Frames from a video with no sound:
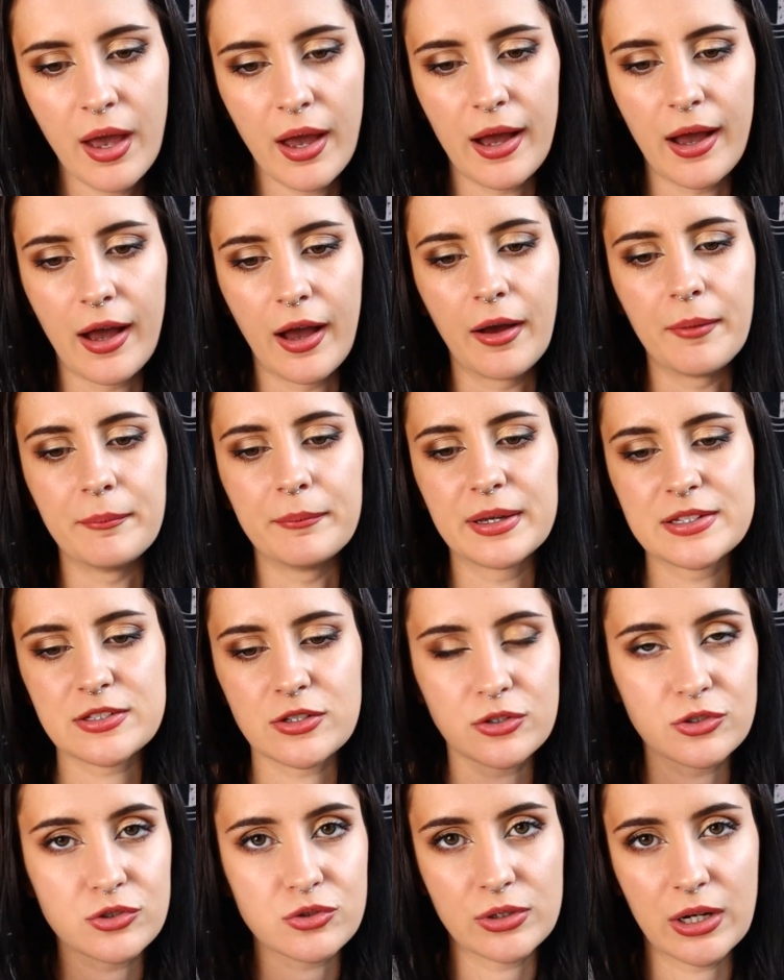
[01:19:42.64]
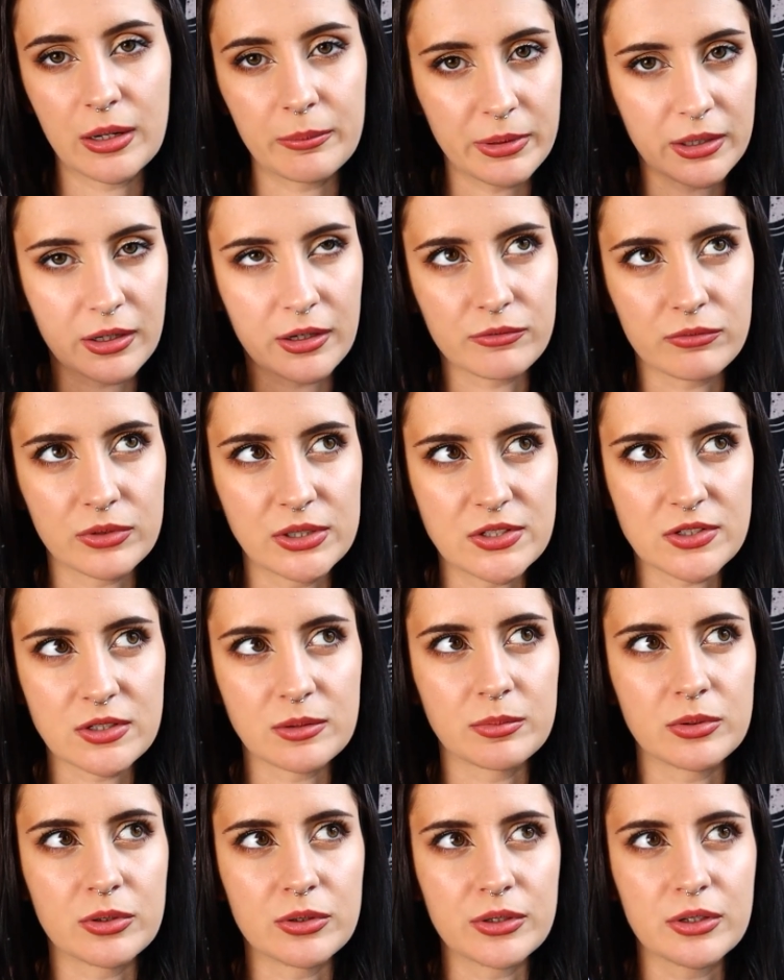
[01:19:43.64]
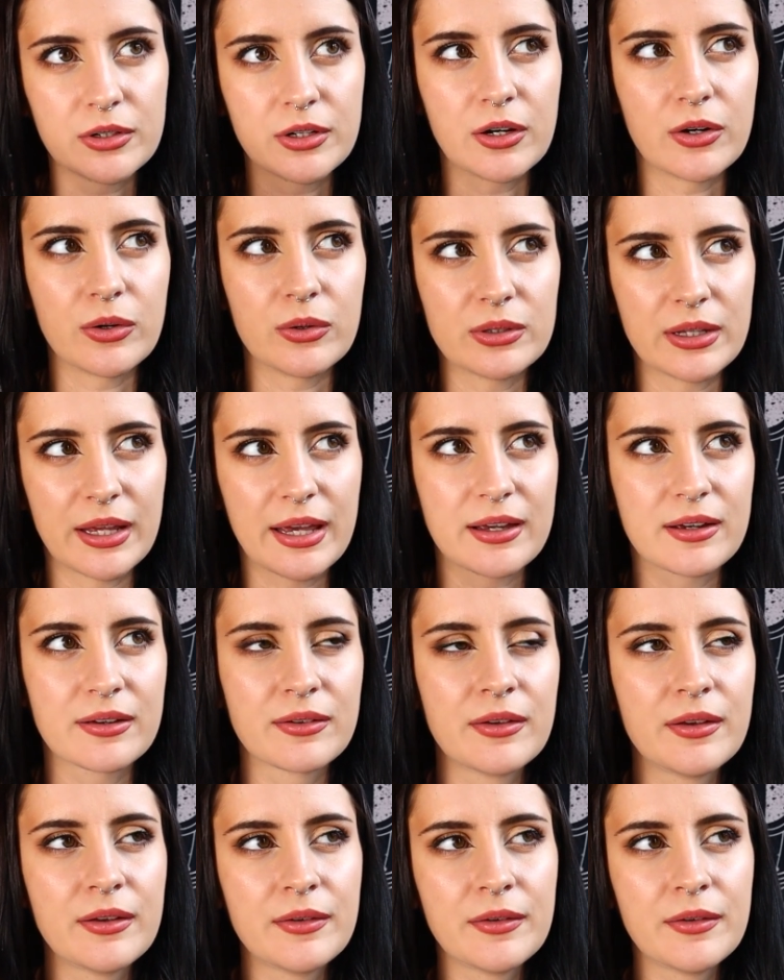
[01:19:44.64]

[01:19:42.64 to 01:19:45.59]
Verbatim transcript: um, as long as you're not being unreasonable, you know, like,